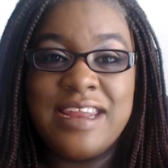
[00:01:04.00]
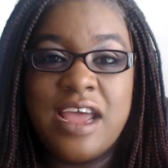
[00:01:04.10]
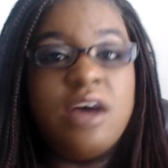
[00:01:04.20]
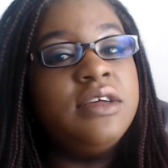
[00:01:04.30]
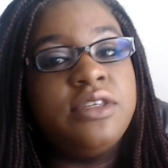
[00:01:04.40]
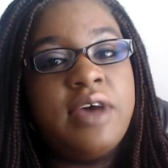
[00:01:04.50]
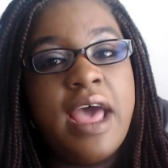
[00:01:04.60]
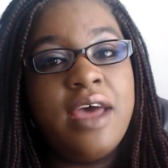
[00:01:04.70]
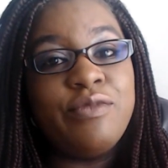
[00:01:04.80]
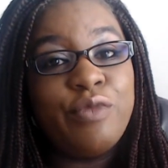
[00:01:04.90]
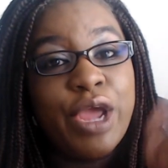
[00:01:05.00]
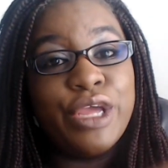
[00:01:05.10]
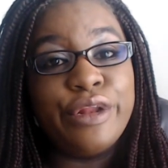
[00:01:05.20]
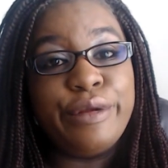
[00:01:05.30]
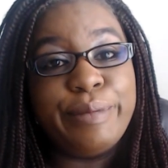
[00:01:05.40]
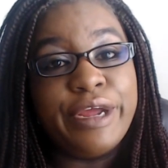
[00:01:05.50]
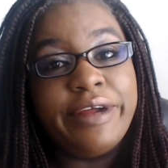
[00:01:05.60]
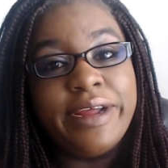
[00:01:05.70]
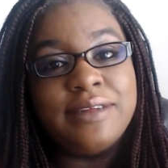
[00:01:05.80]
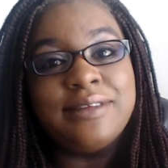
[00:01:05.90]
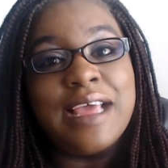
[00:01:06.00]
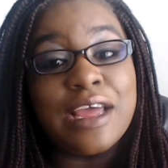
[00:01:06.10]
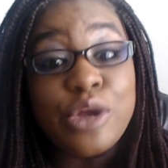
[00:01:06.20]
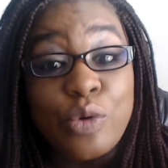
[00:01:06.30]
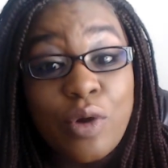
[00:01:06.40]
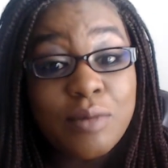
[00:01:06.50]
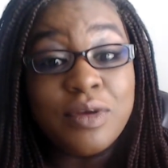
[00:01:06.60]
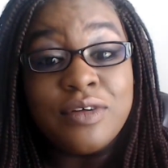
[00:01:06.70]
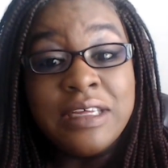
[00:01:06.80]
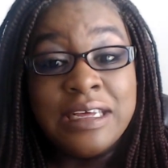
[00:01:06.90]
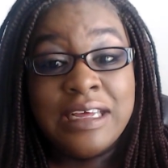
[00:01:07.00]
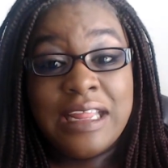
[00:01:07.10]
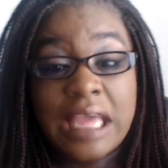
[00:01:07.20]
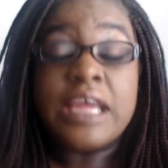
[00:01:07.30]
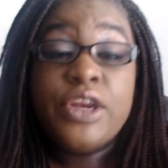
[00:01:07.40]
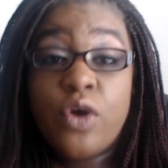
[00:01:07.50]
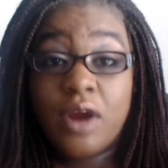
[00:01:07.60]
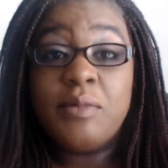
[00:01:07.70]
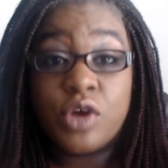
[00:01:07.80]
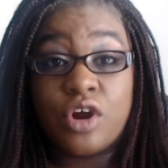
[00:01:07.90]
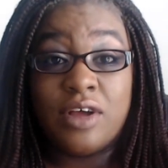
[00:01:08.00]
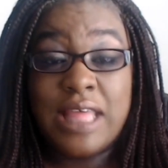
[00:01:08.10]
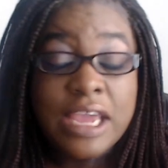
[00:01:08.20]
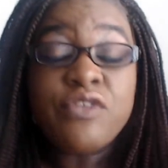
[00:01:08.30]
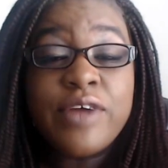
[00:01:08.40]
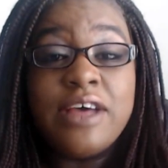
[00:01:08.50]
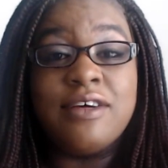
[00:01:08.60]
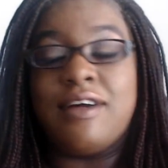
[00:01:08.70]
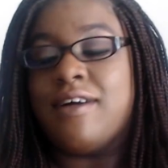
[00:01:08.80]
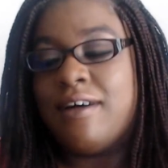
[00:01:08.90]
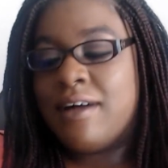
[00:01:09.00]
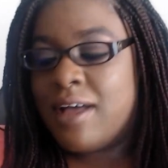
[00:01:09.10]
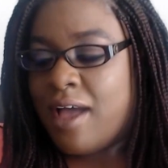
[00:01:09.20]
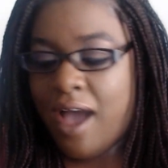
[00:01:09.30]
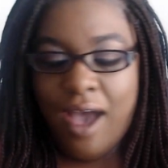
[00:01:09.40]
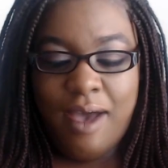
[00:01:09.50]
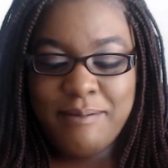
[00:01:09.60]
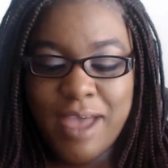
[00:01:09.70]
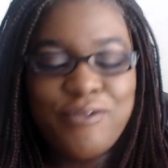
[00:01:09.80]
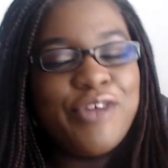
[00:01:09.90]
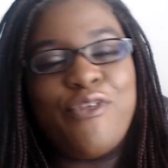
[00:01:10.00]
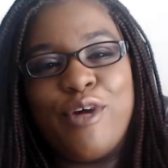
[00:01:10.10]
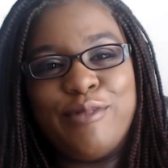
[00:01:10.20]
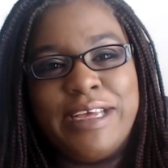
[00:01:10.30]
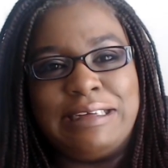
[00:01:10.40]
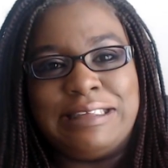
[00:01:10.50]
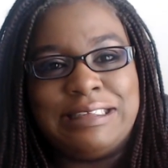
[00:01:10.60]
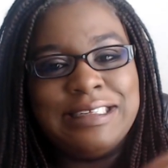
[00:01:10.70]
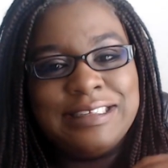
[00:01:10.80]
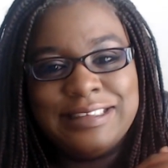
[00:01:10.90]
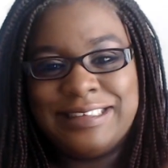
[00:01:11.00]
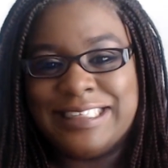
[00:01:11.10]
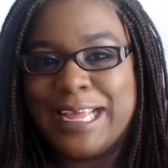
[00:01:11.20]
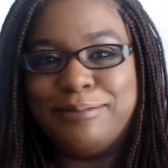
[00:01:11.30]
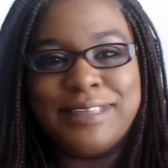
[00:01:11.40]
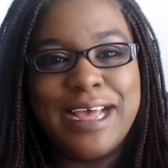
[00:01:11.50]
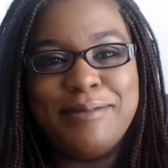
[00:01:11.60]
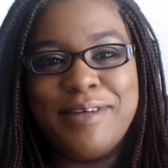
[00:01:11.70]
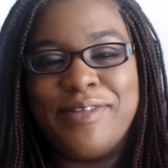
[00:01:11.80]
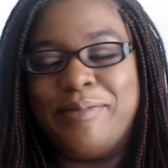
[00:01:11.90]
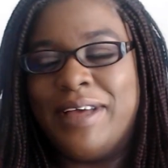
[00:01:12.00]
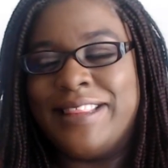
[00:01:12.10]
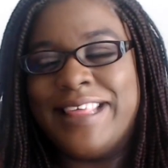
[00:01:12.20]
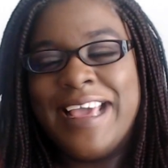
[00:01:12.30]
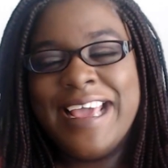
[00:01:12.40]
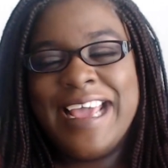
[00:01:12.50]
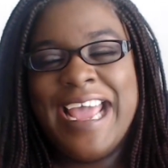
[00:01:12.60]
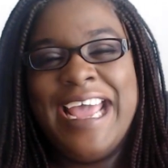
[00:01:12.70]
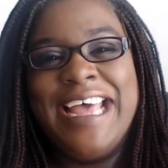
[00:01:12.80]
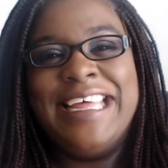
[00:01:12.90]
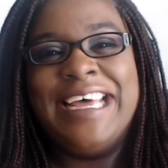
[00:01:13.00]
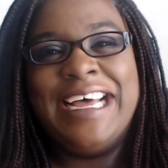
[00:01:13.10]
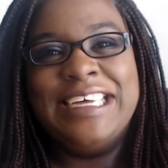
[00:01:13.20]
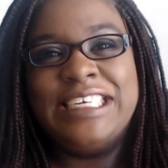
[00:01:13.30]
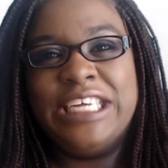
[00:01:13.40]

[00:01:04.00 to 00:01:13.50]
I also had regular periods like a normal girl, like a real girl. Every 4 weeks, same time every month, and